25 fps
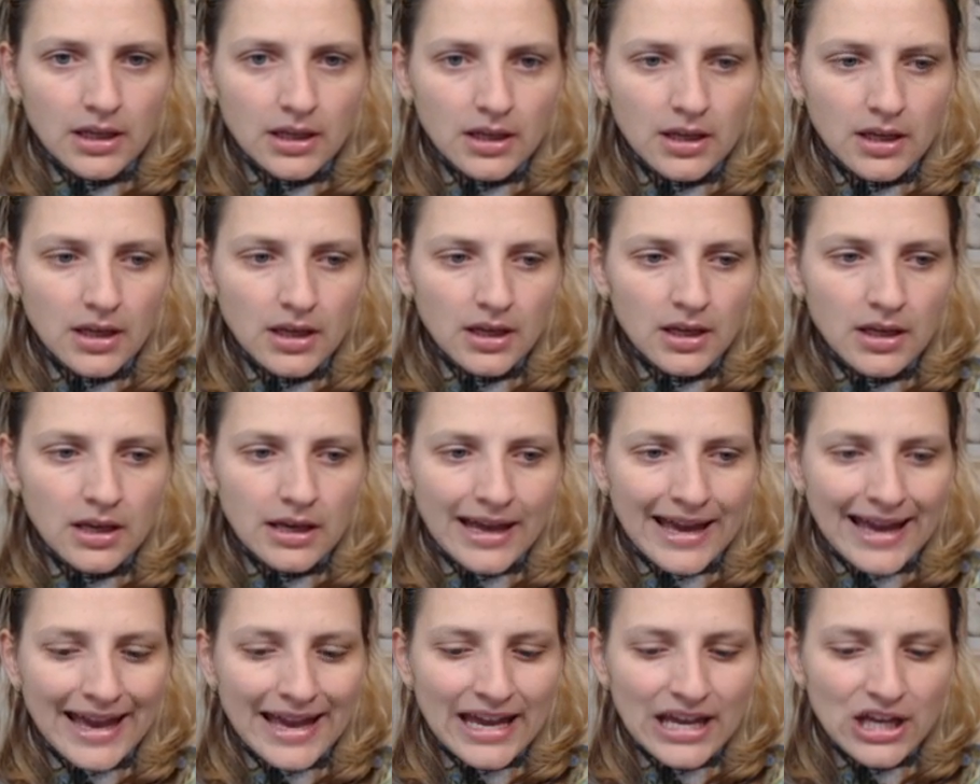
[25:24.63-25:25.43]
King
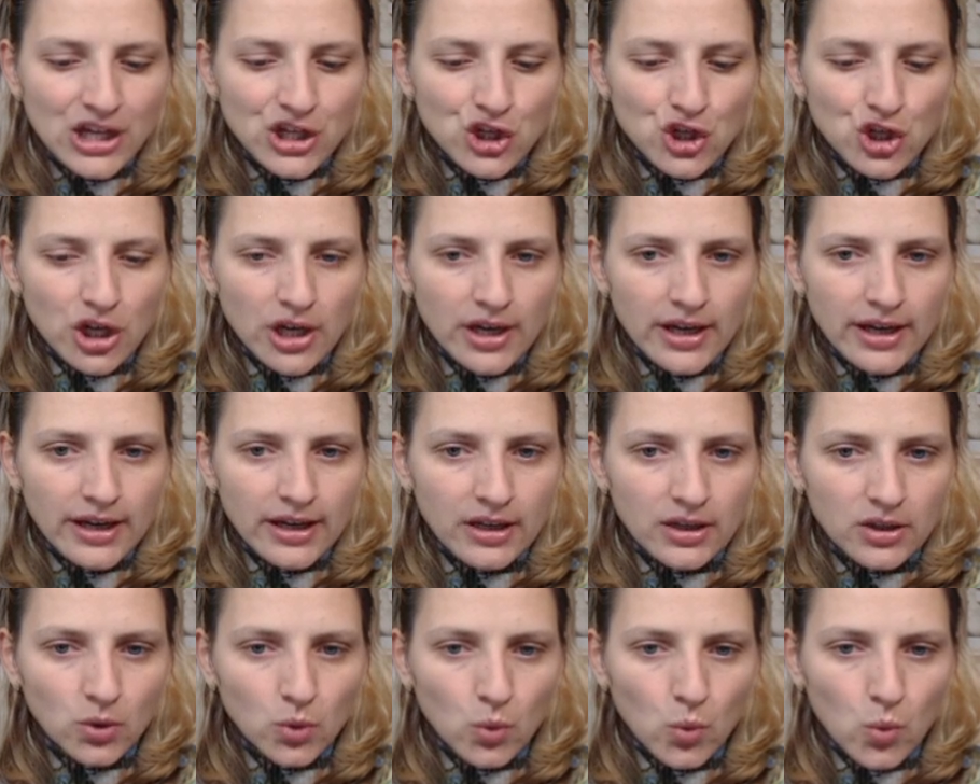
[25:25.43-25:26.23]

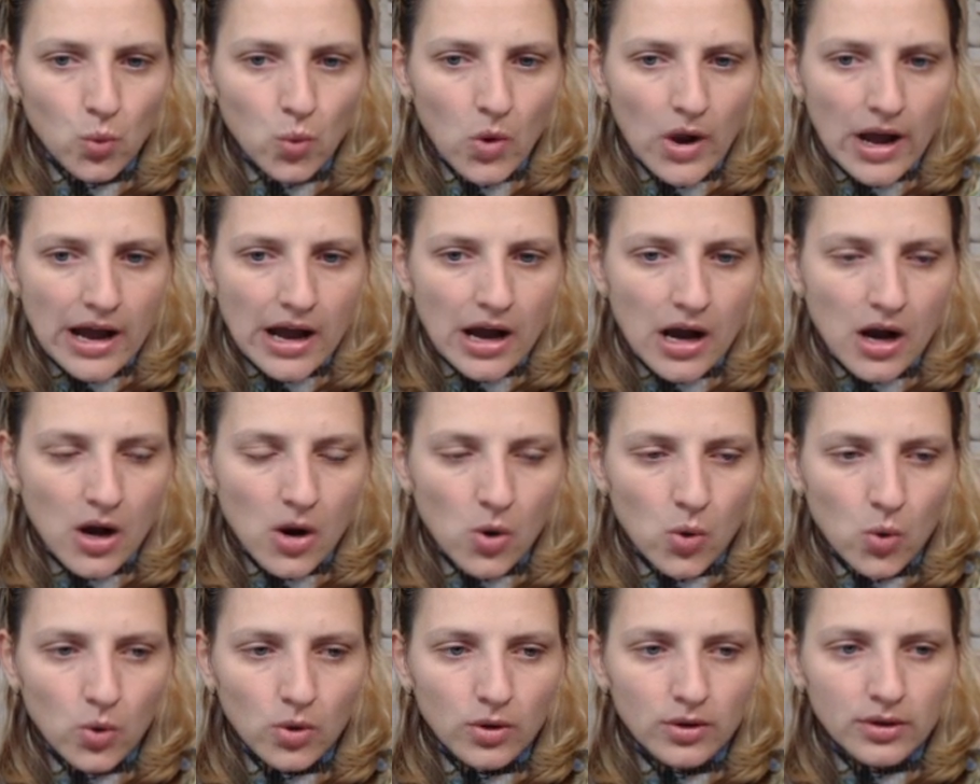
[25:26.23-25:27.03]
h8.
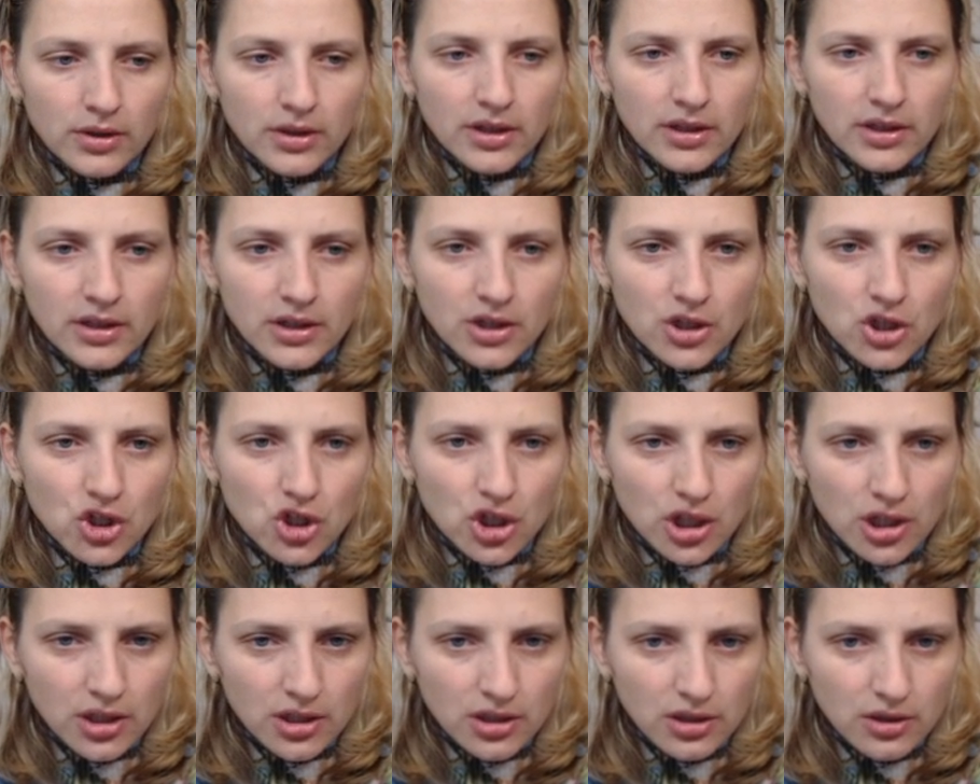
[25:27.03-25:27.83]
Wow. King
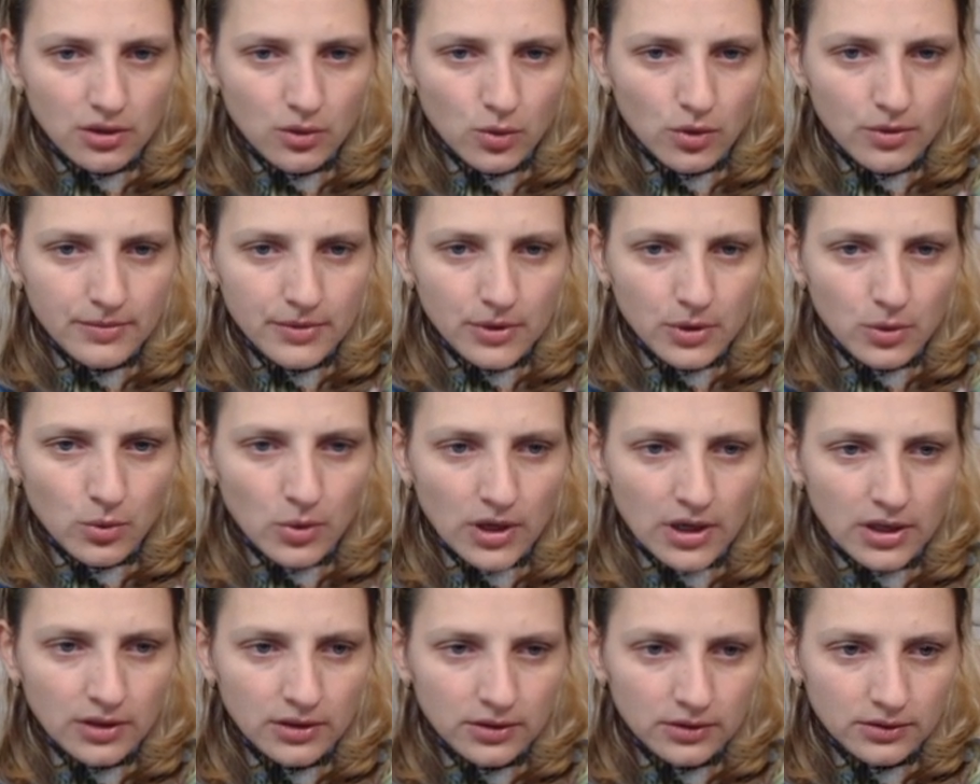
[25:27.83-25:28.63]
h8, queen
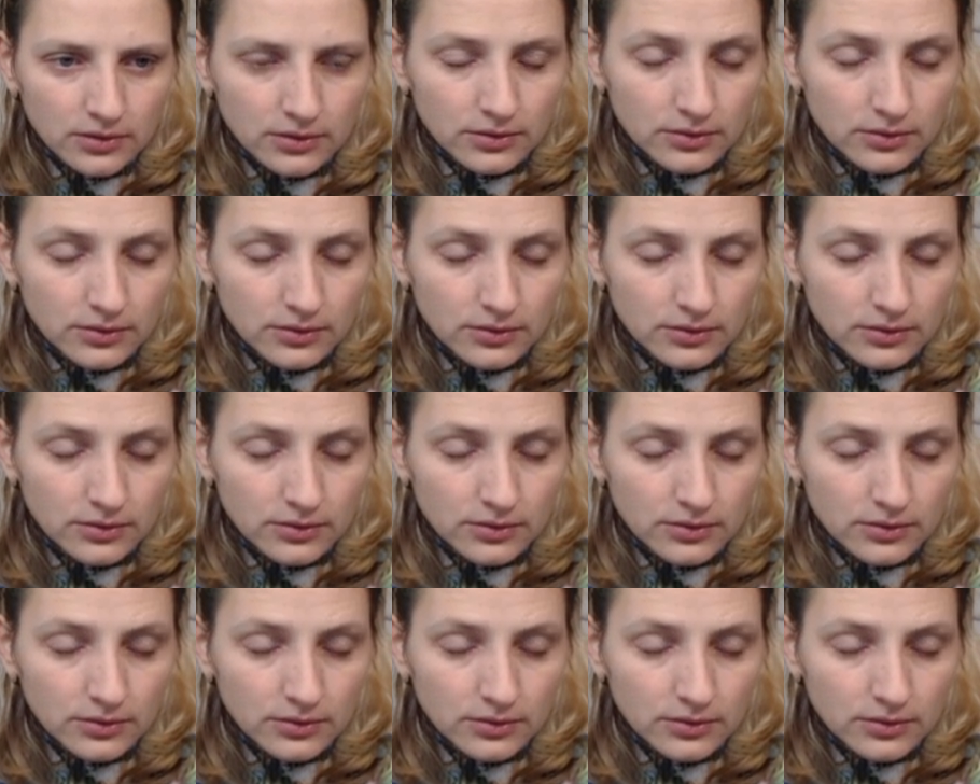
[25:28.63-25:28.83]
b1.